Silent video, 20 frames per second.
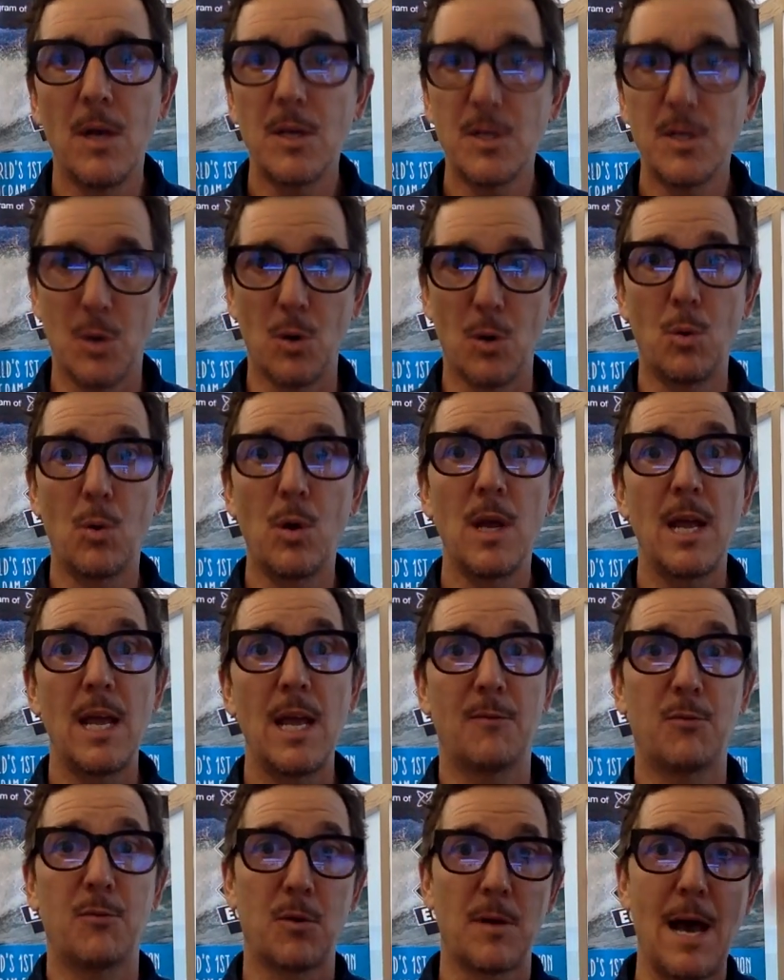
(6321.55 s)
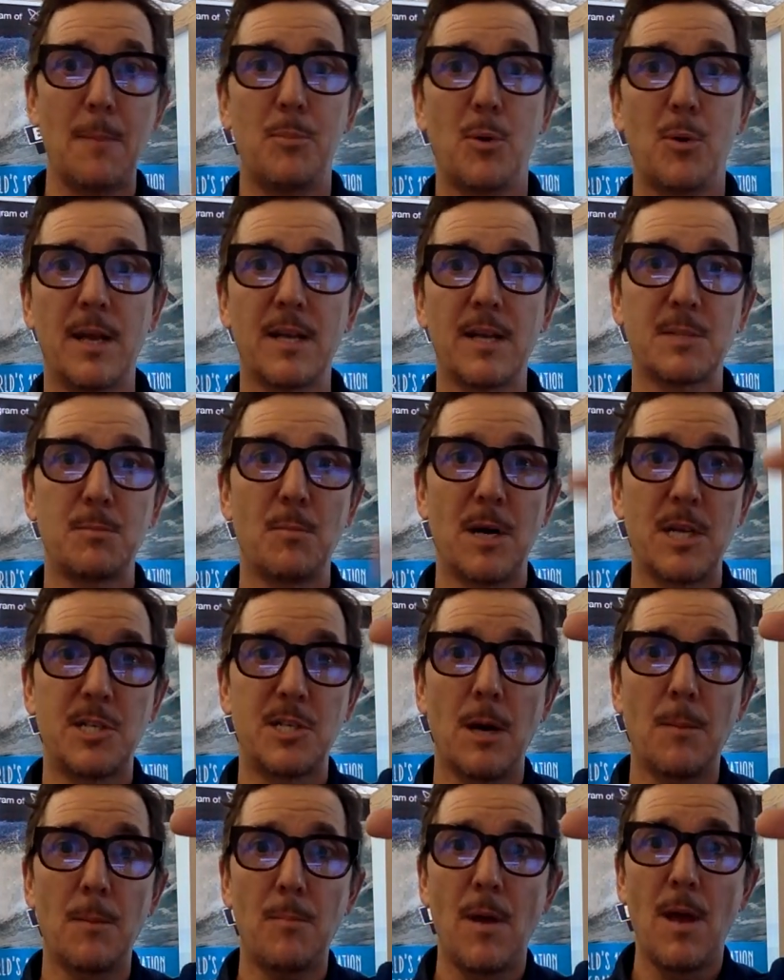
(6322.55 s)
So if we're not putting as
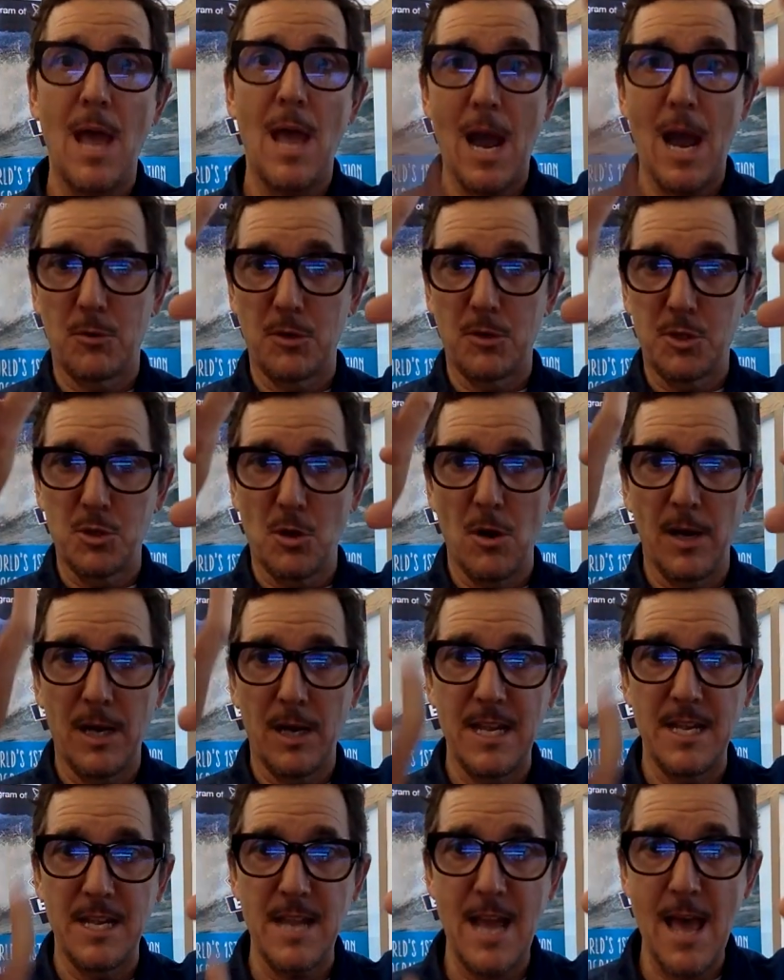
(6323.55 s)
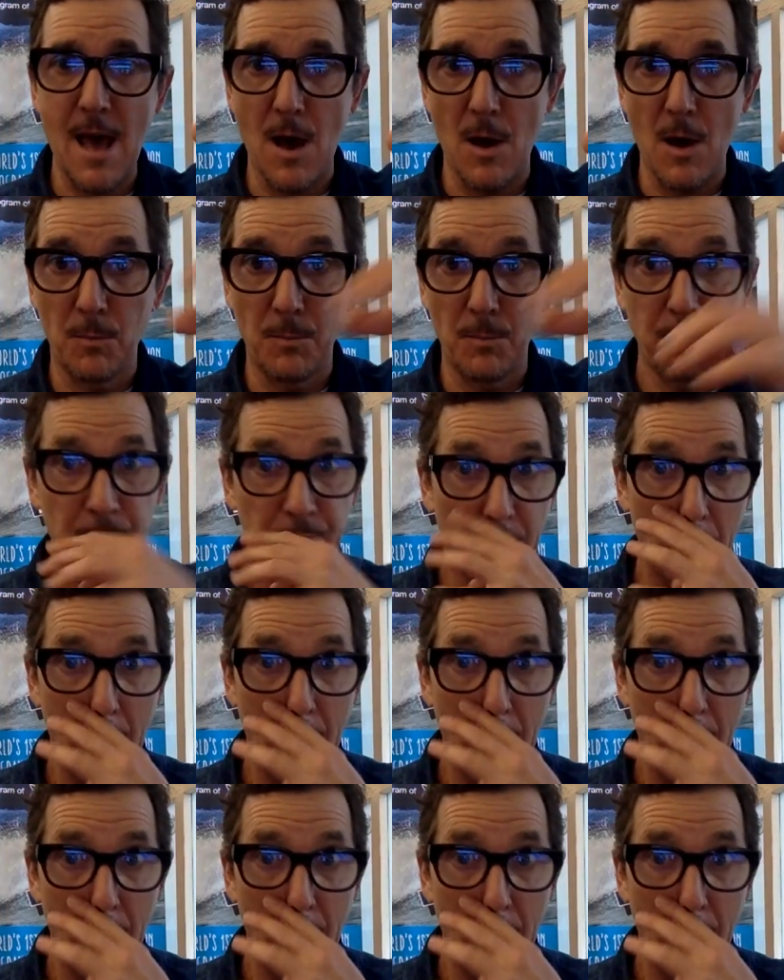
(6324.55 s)
much up and we're drawing it down,